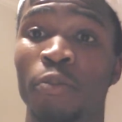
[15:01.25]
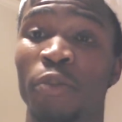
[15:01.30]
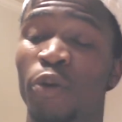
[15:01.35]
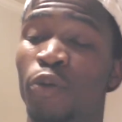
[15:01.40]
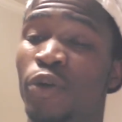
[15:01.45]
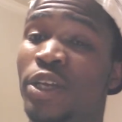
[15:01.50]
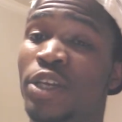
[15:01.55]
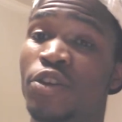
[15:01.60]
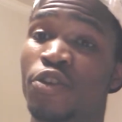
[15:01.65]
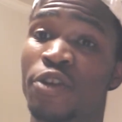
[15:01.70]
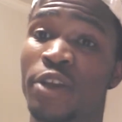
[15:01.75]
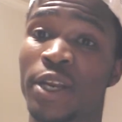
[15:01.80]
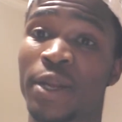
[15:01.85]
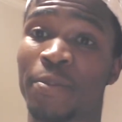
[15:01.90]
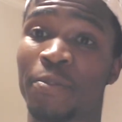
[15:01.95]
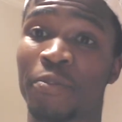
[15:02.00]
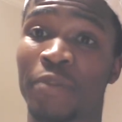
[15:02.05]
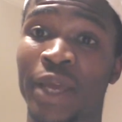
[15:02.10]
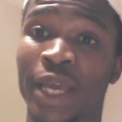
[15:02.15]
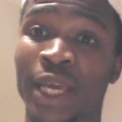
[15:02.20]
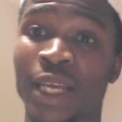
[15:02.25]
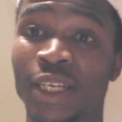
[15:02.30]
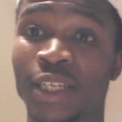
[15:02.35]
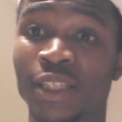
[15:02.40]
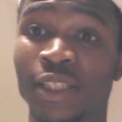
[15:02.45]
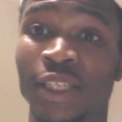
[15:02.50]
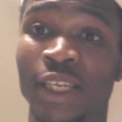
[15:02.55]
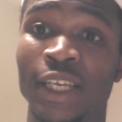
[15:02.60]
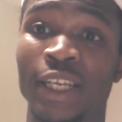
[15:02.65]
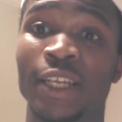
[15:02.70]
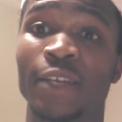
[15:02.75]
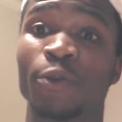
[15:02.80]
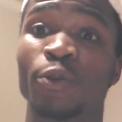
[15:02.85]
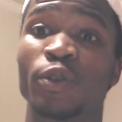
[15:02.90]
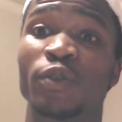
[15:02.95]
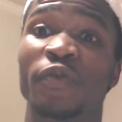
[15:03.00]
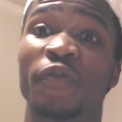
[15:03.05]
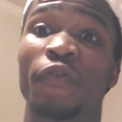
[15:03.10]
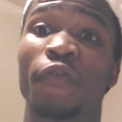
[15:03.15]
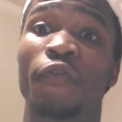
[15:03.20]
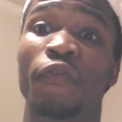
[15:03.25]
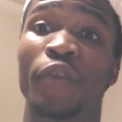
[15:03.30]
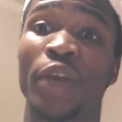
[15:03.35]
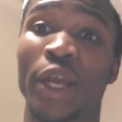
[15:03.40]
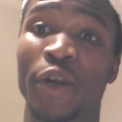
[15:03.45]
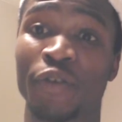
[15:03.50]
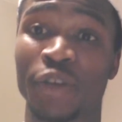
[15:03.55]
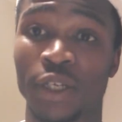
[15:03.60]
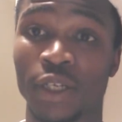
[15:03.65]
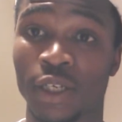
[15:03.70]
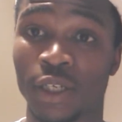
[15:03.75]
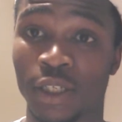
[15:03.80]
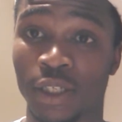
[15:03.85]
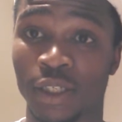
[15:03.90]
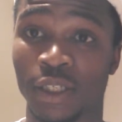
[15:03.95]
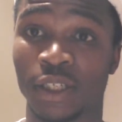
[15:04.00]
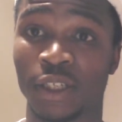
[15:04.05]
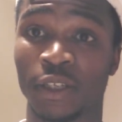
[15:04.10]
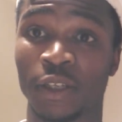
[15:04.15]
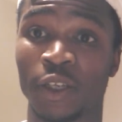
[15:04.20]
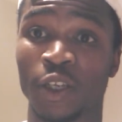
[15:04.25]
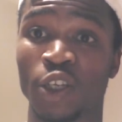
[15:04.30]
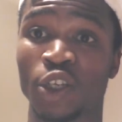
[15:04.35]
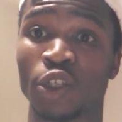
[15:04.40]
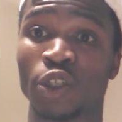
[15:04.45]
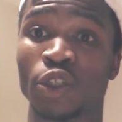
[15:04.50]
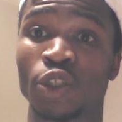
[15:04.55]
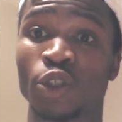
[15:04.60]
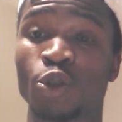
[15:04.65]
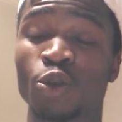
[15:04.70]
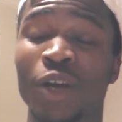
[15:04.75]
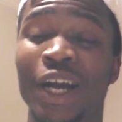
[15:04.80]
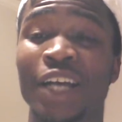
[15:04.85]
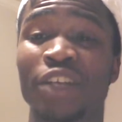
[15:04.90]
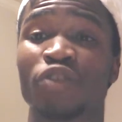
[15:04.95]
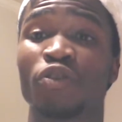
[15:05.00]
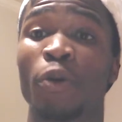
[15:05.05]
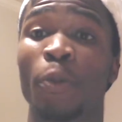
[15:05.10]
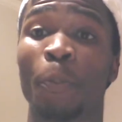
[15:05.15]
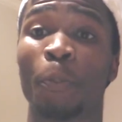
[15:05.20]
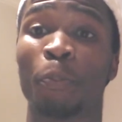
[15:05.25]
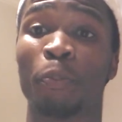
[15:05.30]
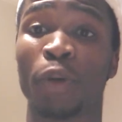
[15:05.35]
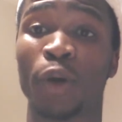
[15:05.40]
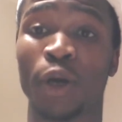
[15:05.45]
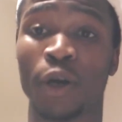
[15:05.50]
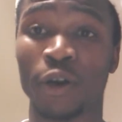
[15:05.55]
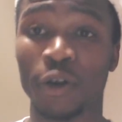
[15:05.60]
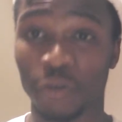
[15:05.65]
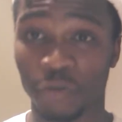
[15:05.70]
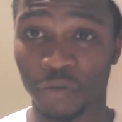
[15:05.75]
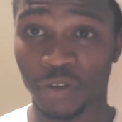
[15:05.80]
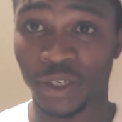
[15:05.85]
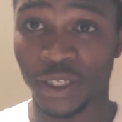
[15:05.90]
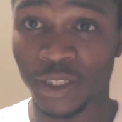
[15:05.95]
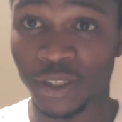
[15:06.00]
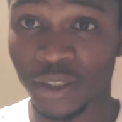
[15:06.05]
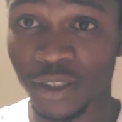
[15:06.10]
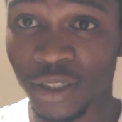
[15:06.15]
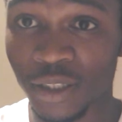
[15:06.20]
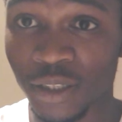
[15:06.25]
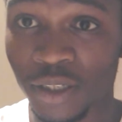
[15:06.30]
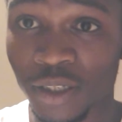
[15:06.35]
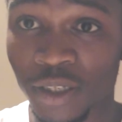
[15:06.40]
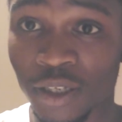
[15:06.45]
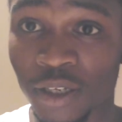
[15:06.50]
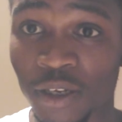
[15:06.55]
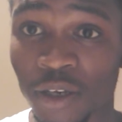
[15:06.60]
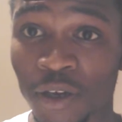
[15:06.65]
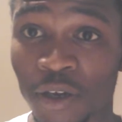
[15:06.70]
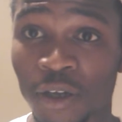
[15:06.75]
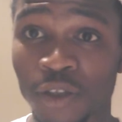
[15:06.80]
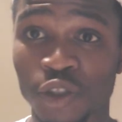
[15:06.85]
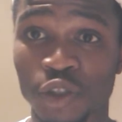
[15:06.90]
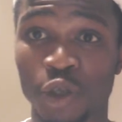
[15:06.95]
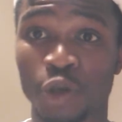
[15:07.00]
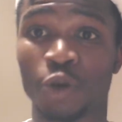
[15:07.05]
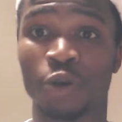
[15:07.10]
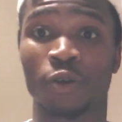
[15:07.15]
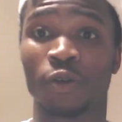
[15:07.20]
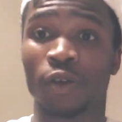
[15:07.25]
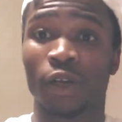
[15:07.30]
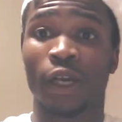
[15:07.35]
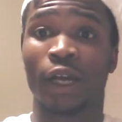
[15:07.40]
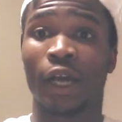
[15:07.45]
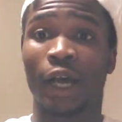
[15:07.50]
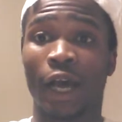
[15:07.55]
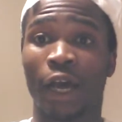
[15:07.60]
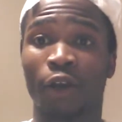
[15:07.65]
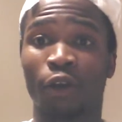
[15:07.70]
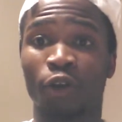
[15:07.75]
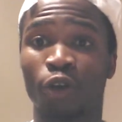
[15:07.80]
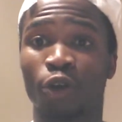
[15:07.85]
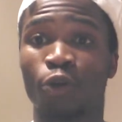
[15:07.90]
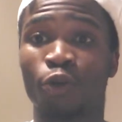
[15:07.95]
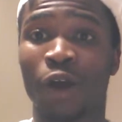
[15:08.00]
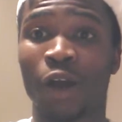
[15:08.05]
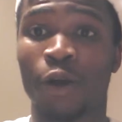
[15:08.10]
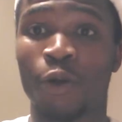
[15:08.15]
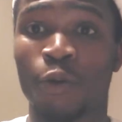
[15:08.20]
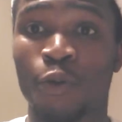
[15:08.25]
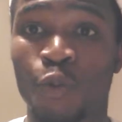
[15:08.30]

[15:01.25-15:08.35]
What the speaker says: But when he created man, he said it was very good. You guys are perfect. So I don't know why